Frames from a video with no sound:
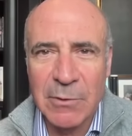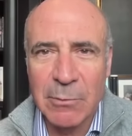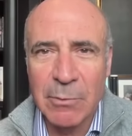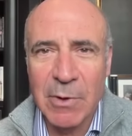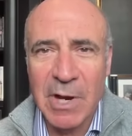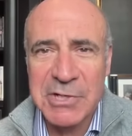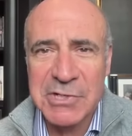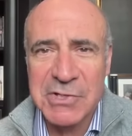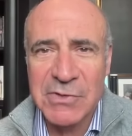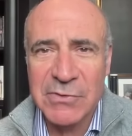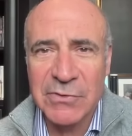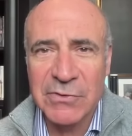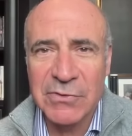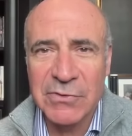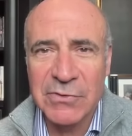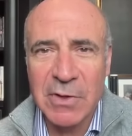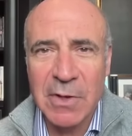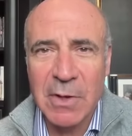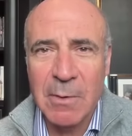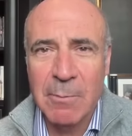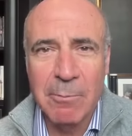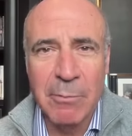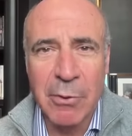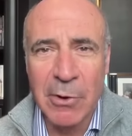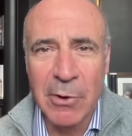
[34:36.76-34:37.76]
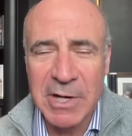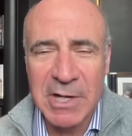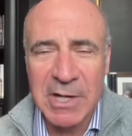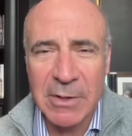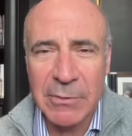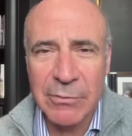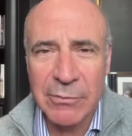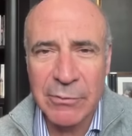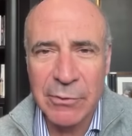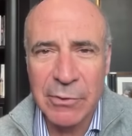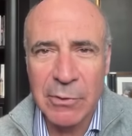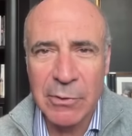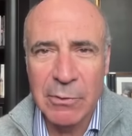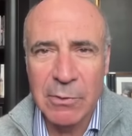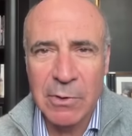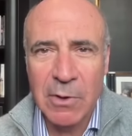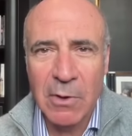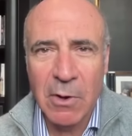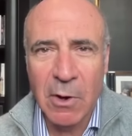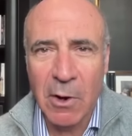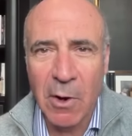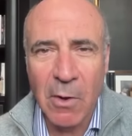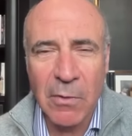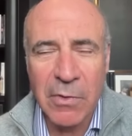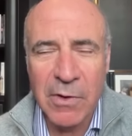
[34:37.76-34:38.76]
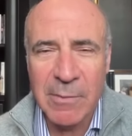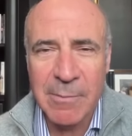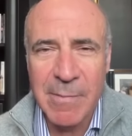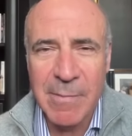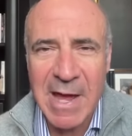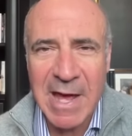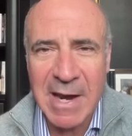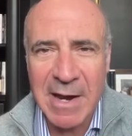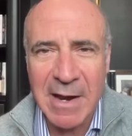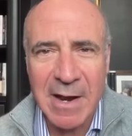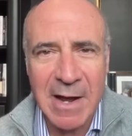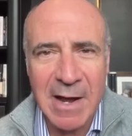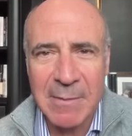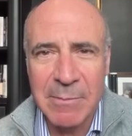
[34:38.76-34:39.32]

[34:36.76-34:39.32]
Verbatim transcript: the Russians burning through all their men.